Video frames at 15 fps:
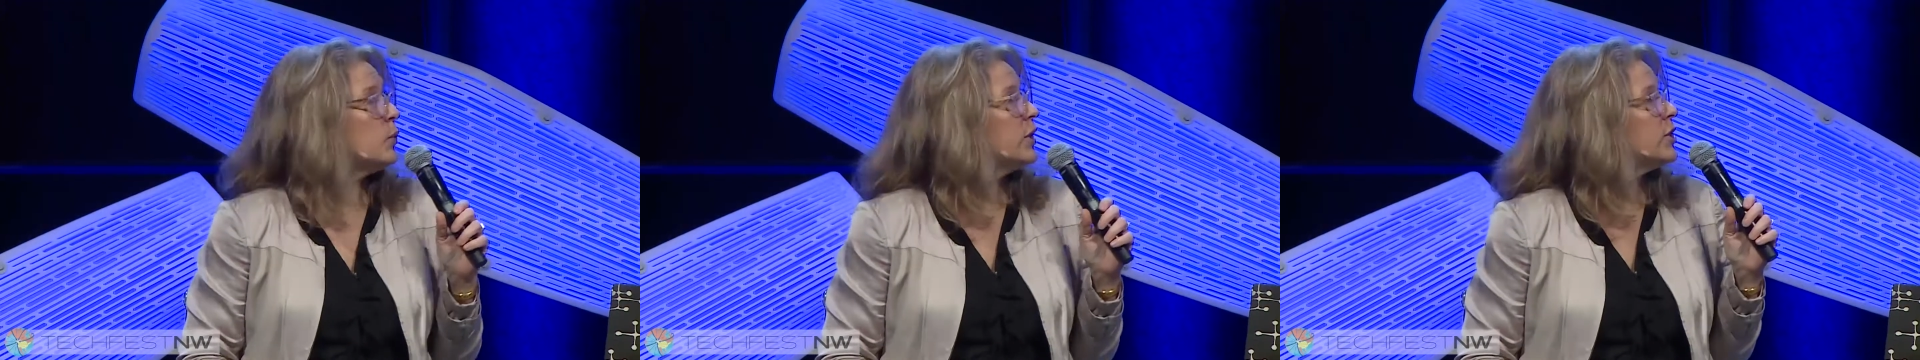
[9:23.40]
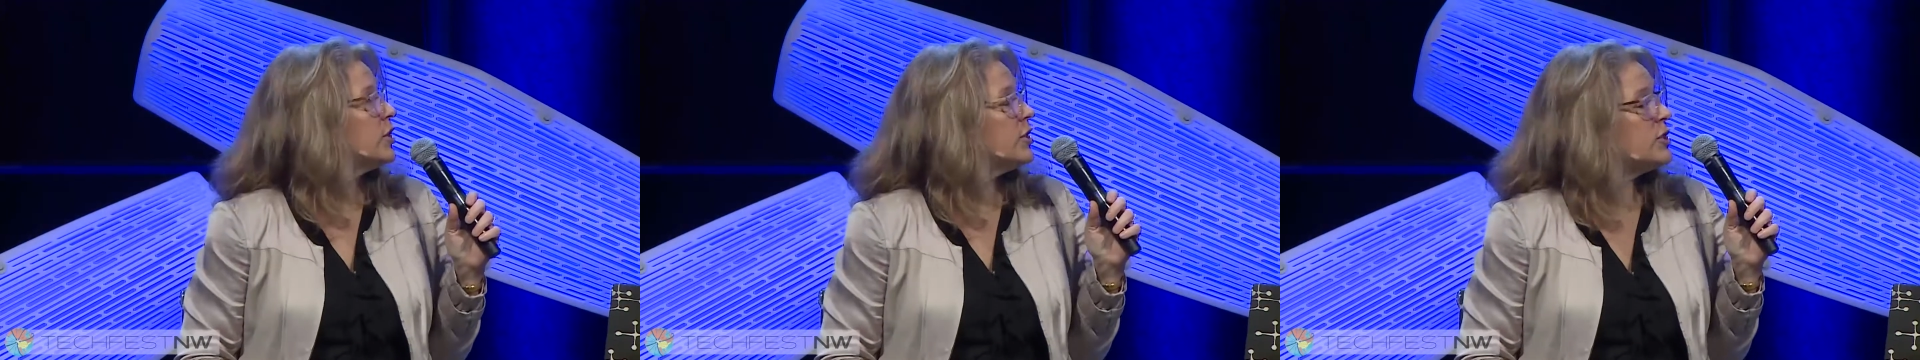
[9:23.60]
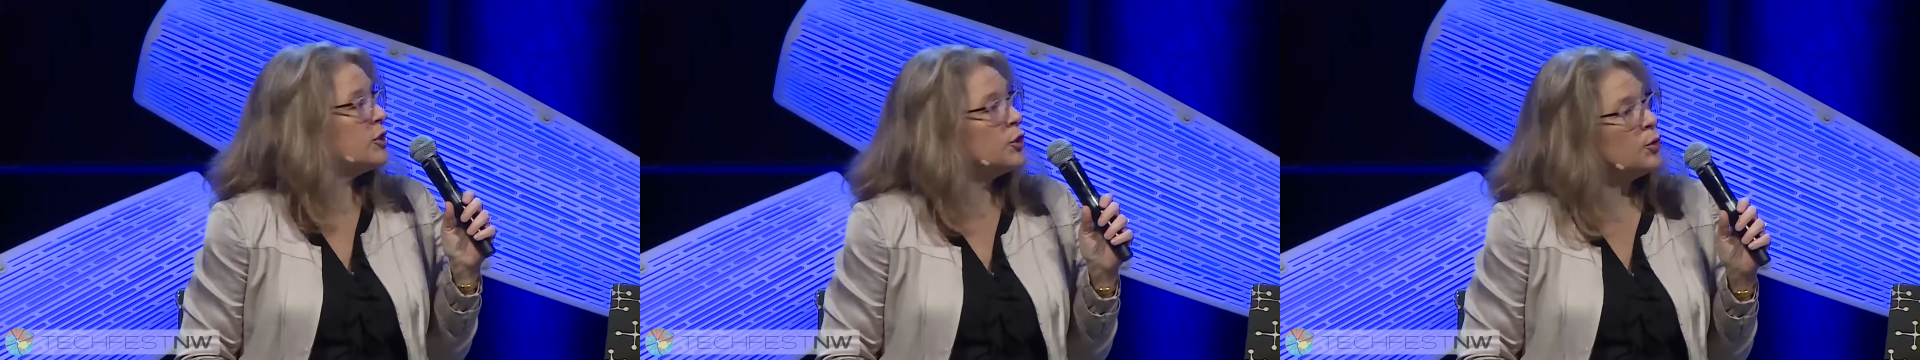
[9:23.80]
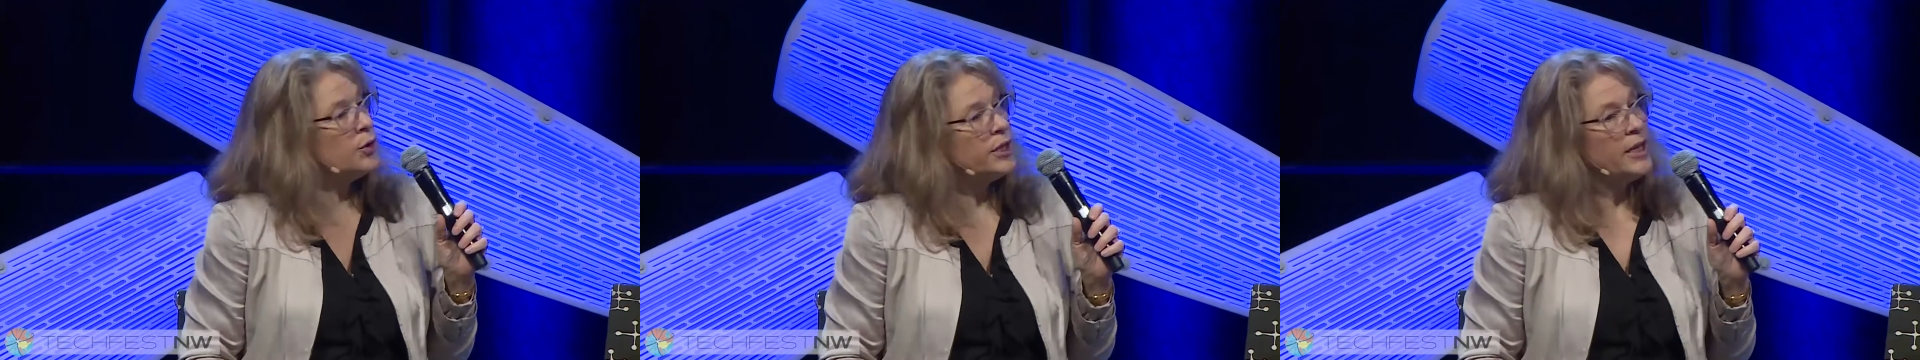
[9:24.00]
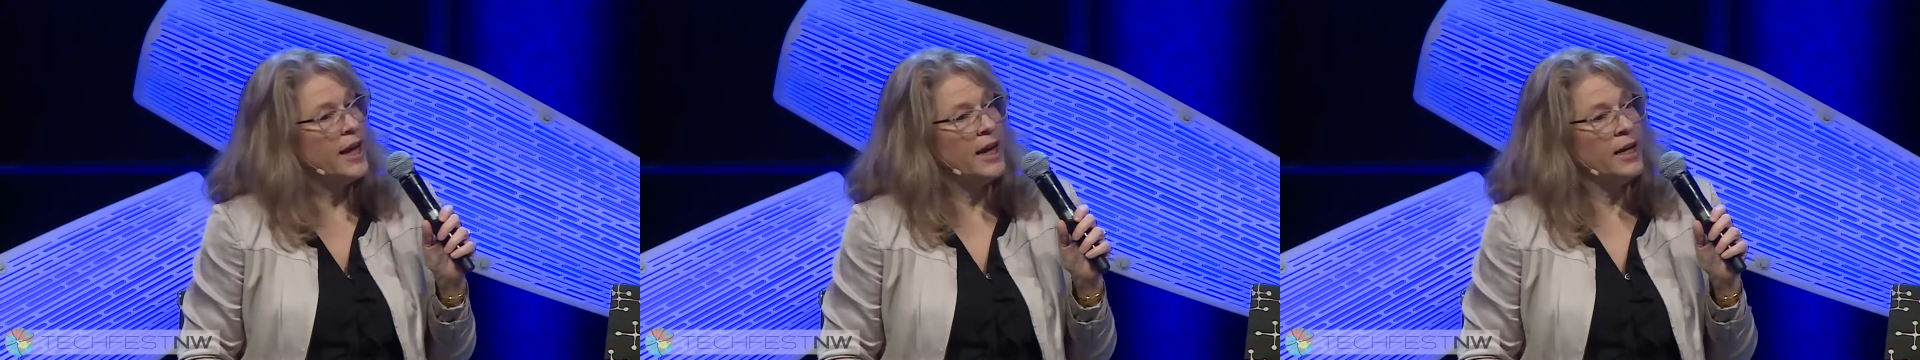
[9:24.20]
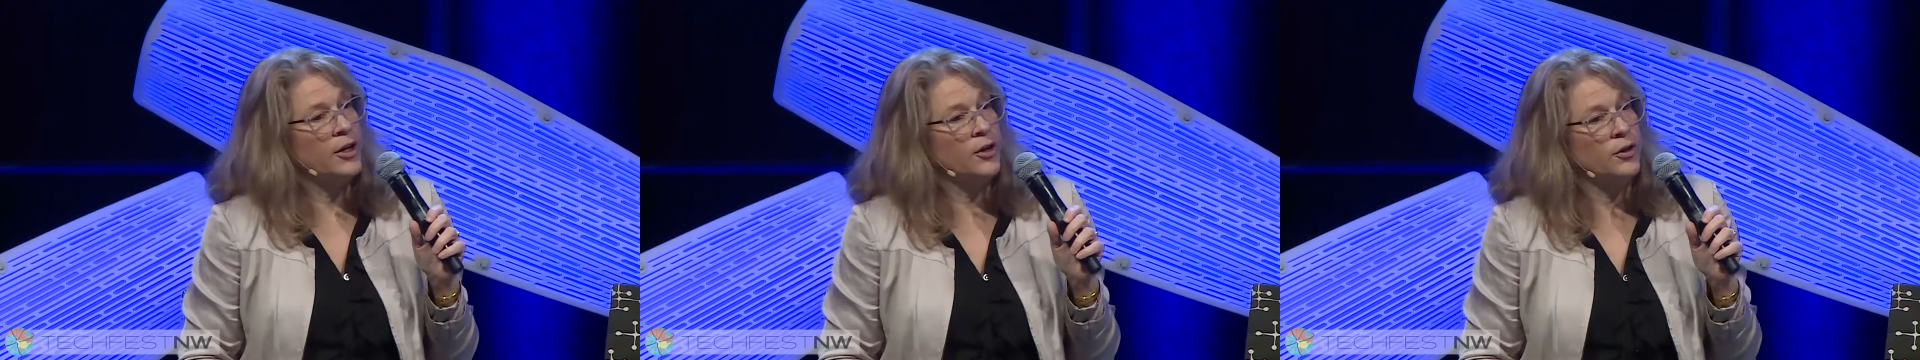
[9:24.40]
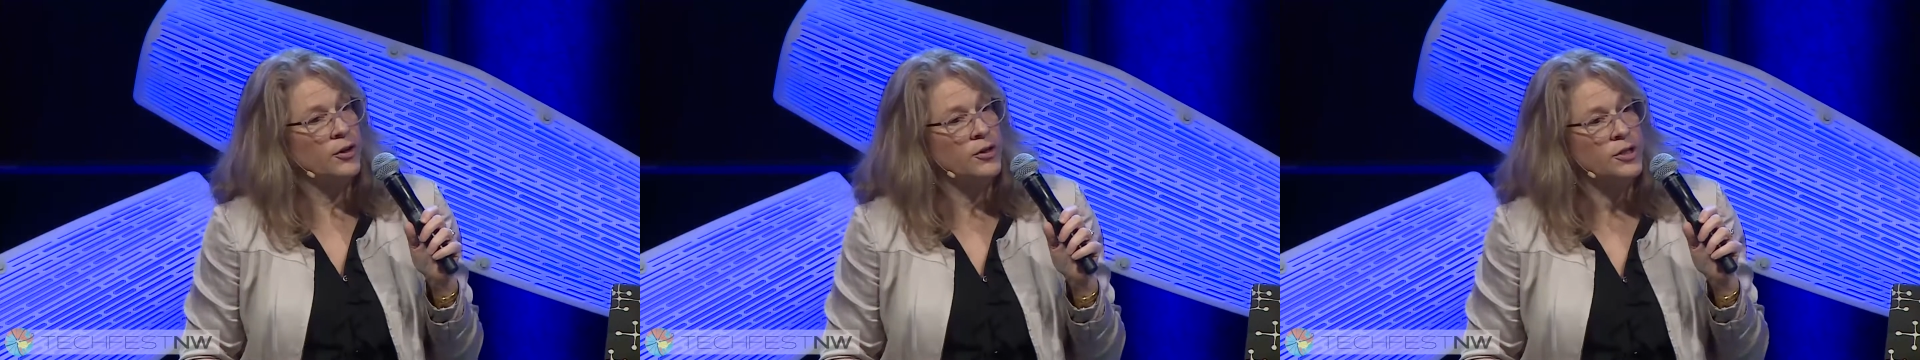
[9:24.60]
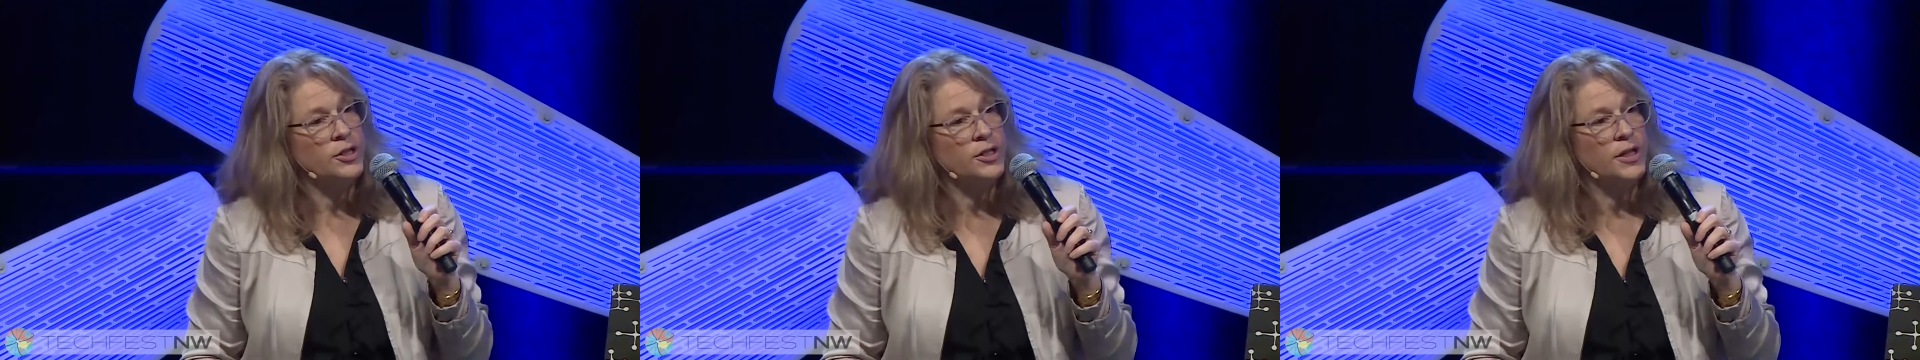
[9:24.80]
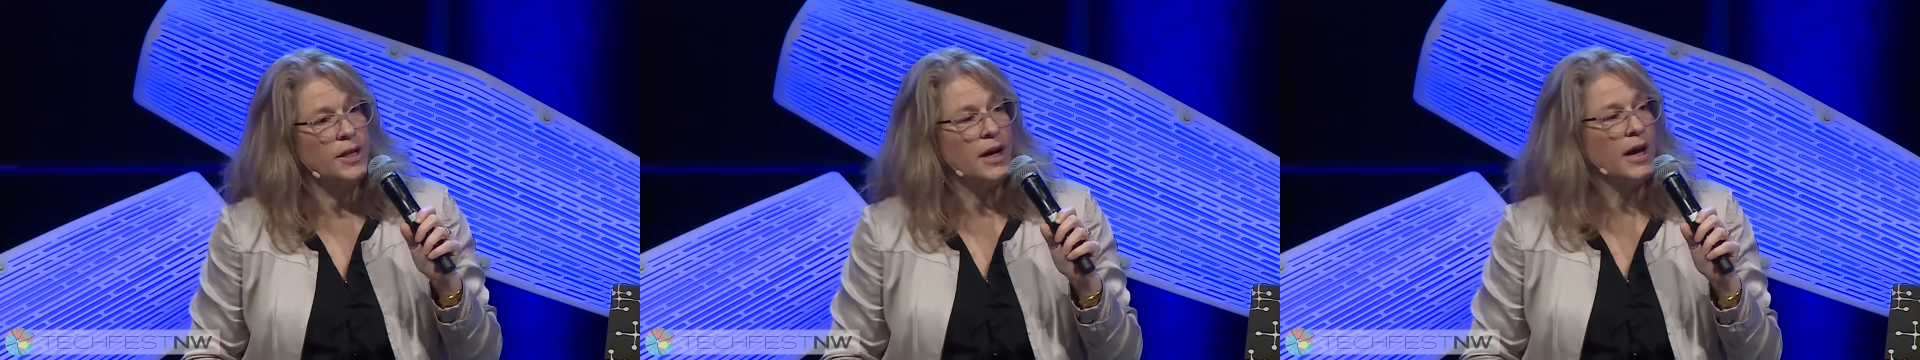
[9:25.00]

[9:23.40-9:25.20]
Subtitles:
which is 30 acres,